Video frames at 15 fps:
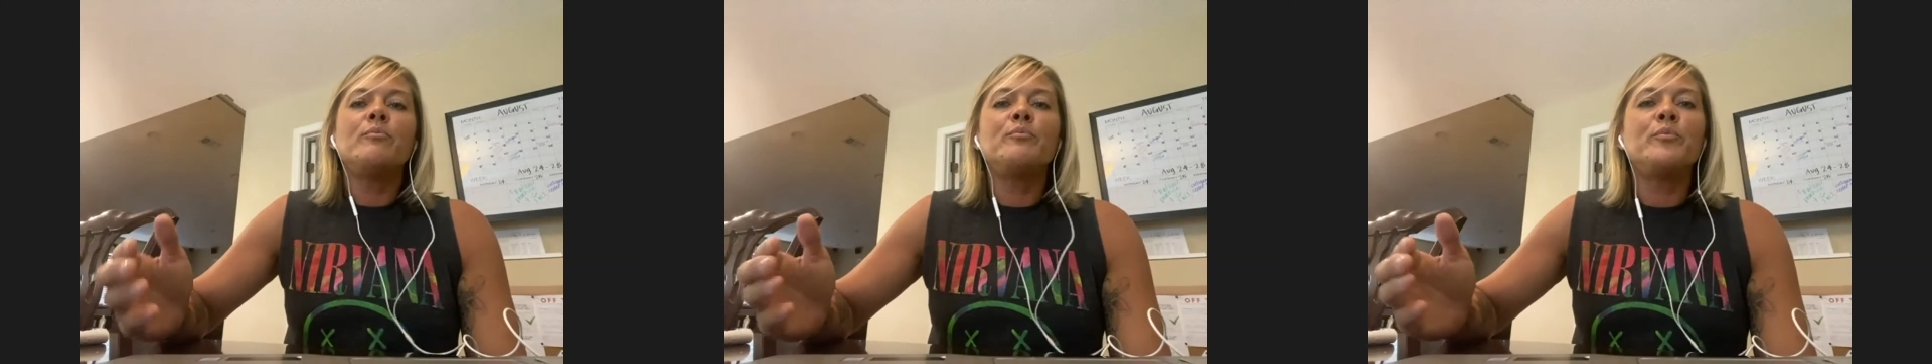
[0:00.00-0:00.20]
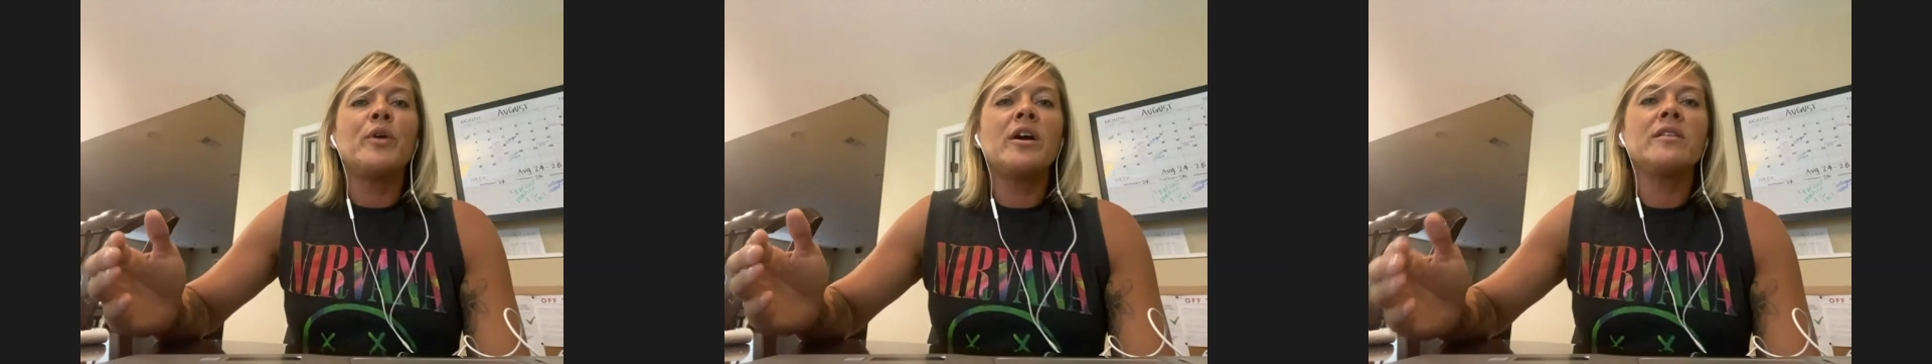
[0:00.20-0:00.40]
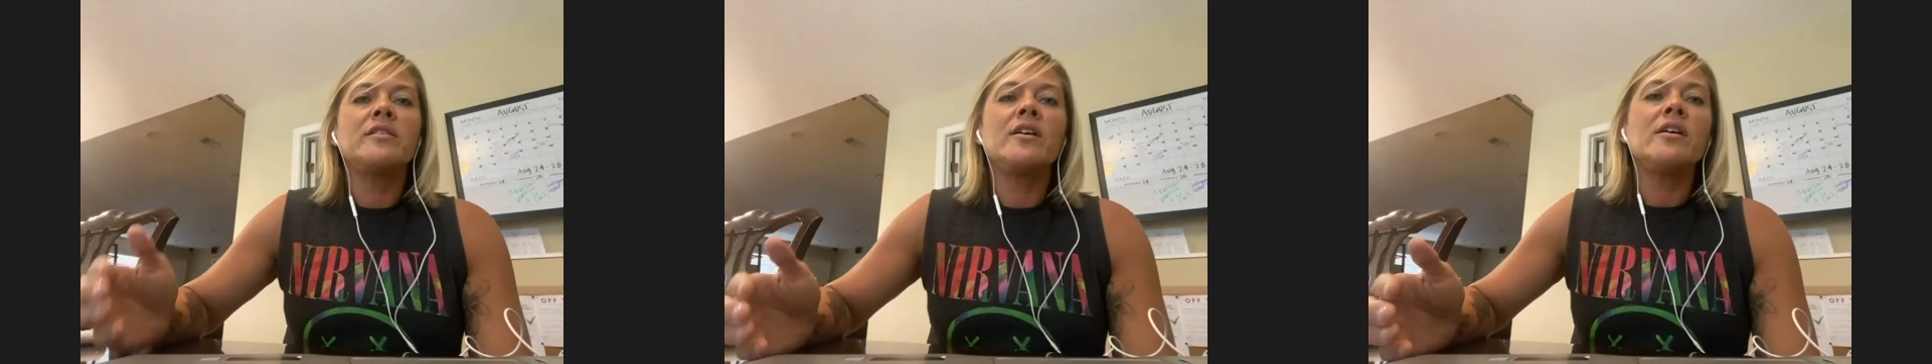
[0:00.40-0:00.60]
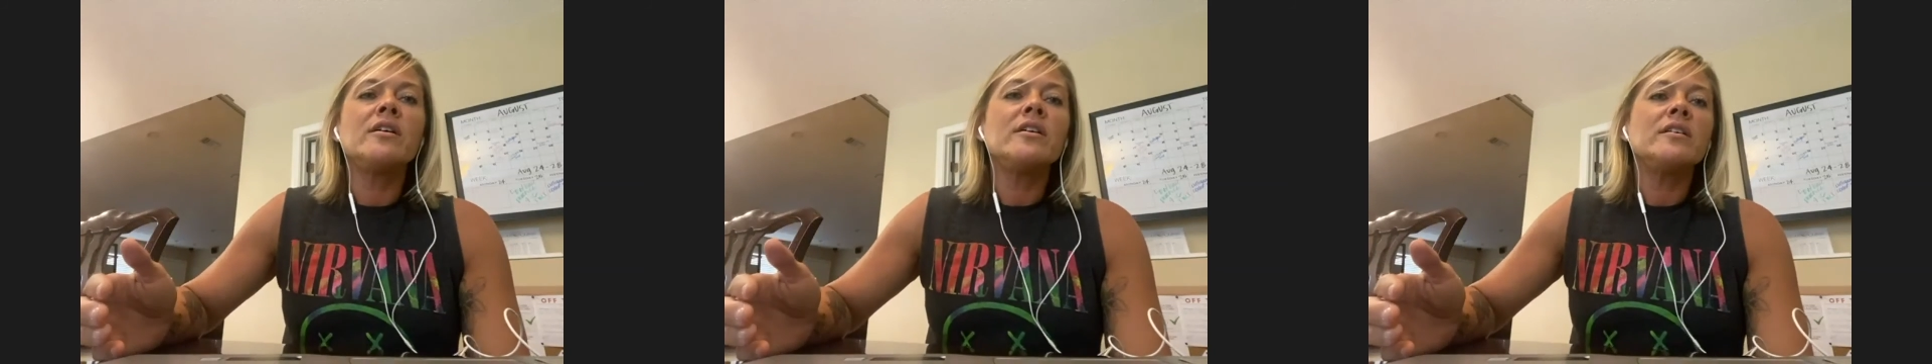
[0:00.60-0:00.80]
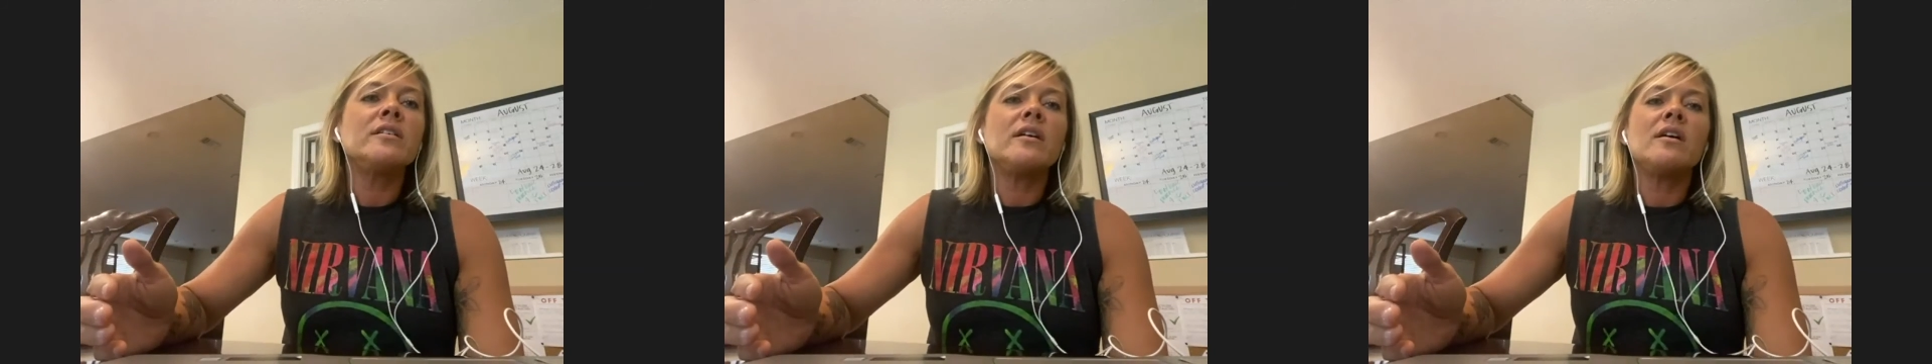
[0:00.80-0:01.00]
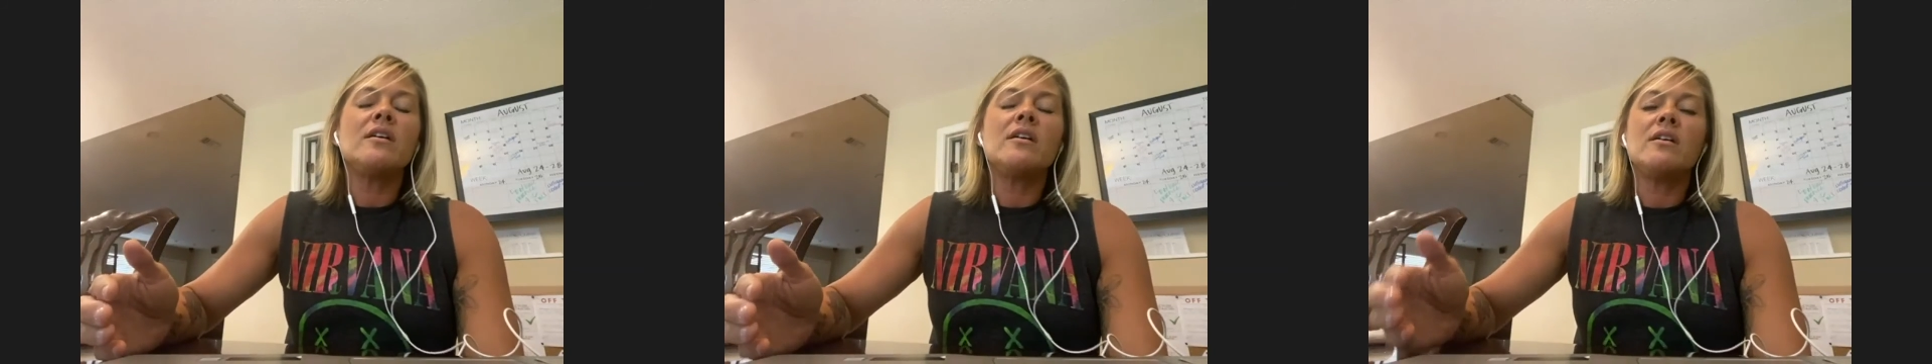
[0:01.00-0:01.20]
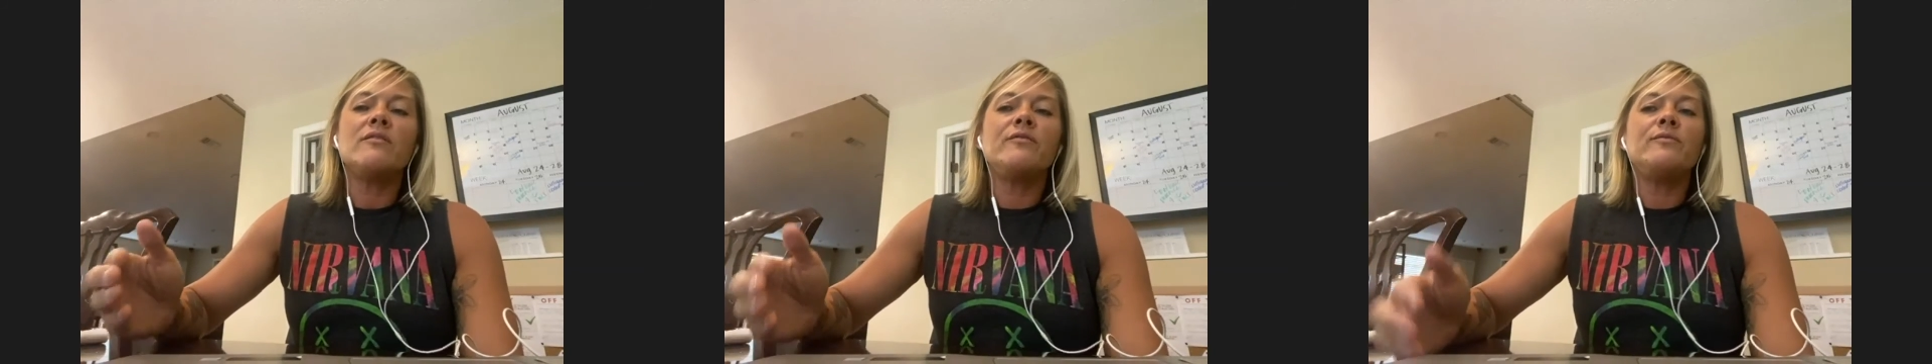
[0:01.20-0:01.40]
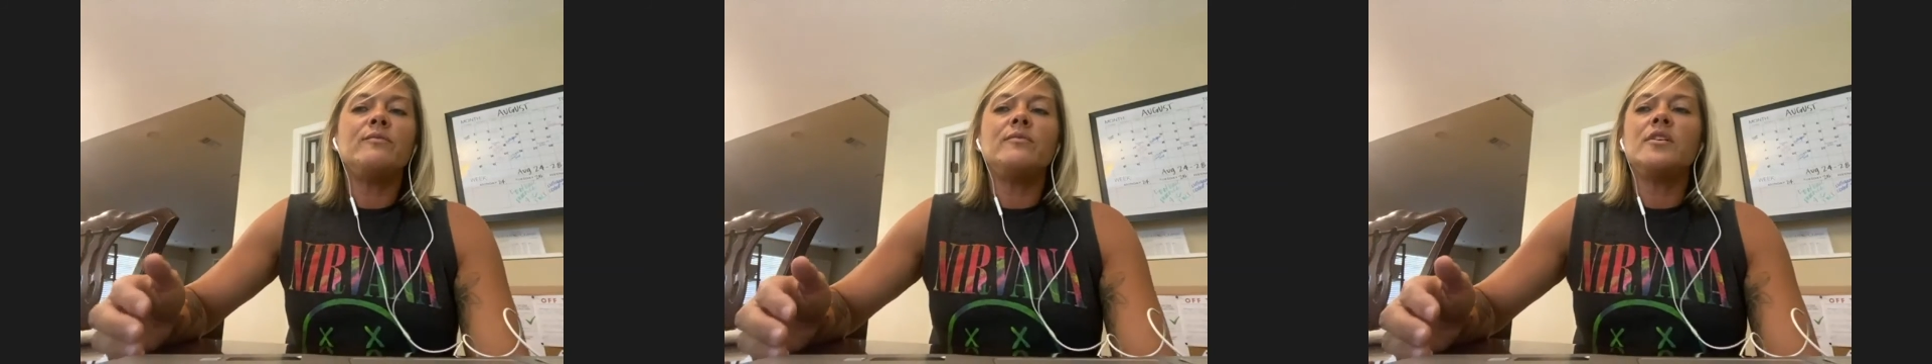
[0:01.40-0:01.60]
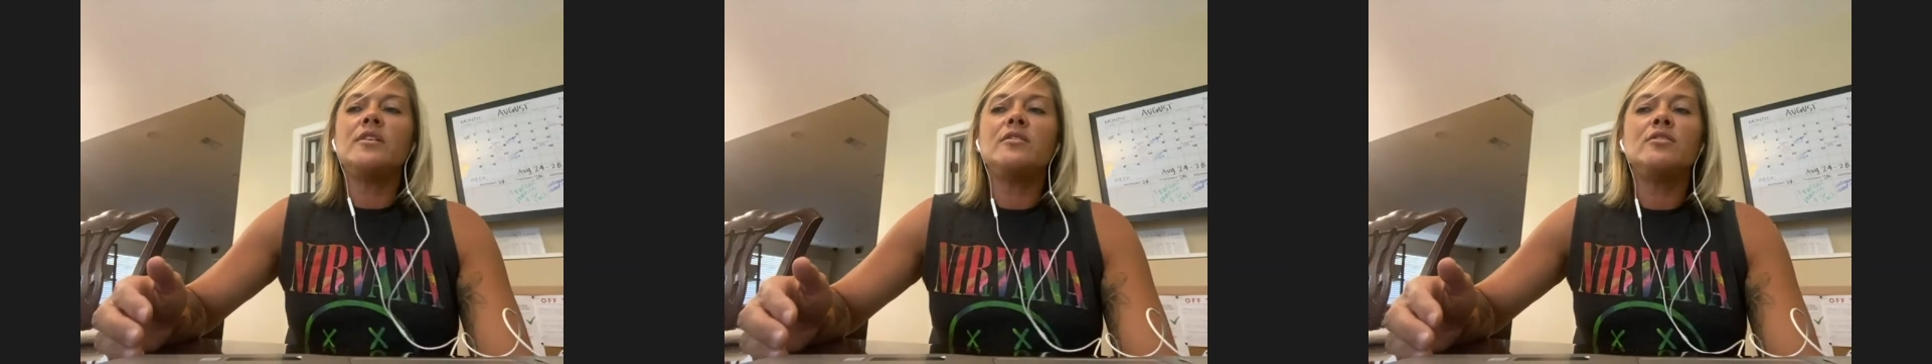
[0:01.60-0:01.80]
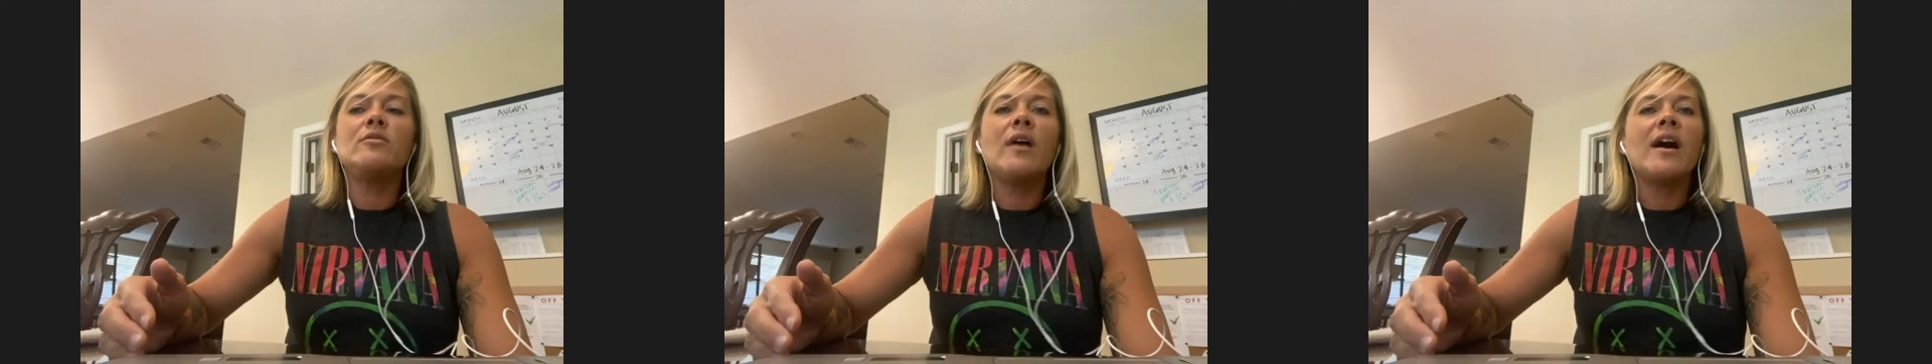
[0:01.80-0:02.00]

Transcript: But there, if you